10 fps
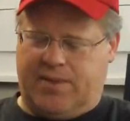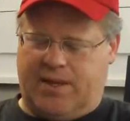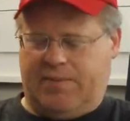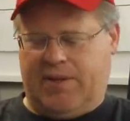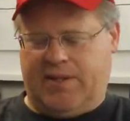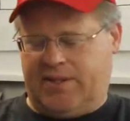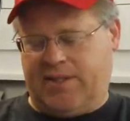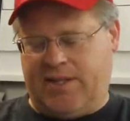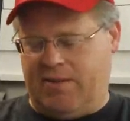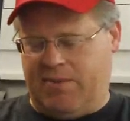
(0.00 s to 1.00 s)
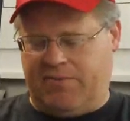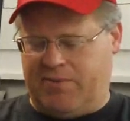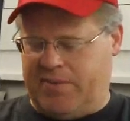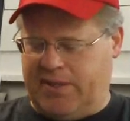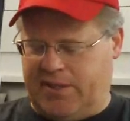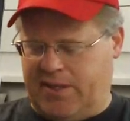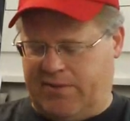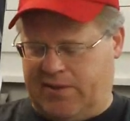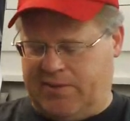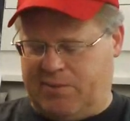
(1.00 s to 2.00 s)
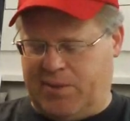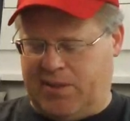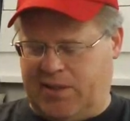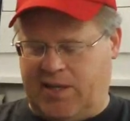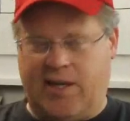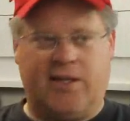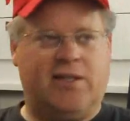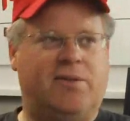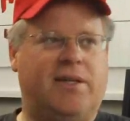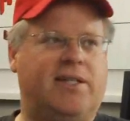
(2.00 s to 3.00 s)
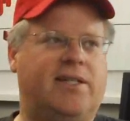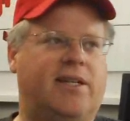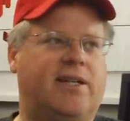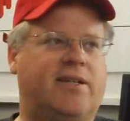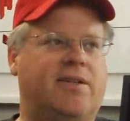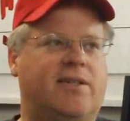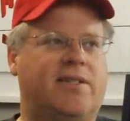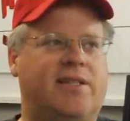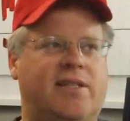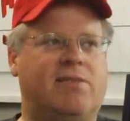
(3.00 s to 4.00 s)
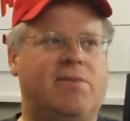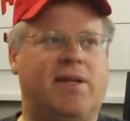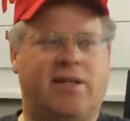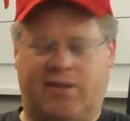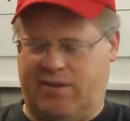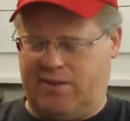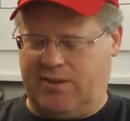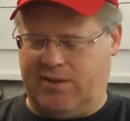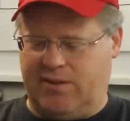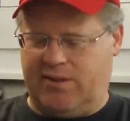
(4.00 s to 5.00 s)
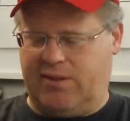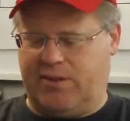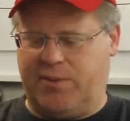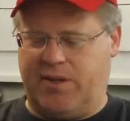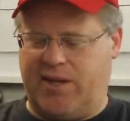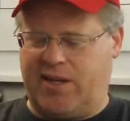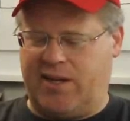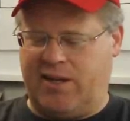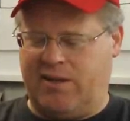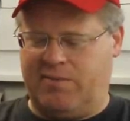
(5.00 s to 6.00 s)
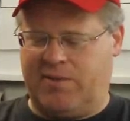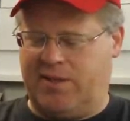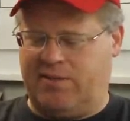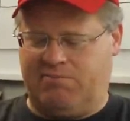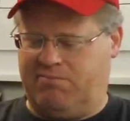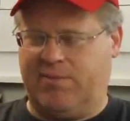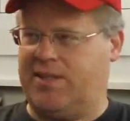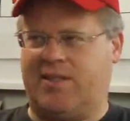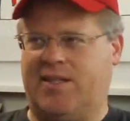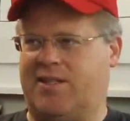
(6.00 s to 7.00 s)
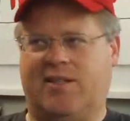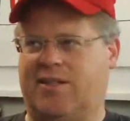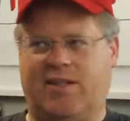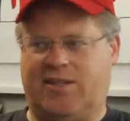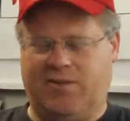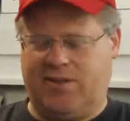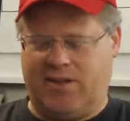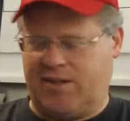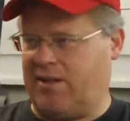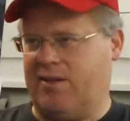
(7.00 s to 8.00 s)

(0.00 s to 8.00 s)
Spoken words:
I mean, it's the same information I've always been looking at. TweetDeck or Seesmic or Twitter.com. This doesn't look like Twitter.com.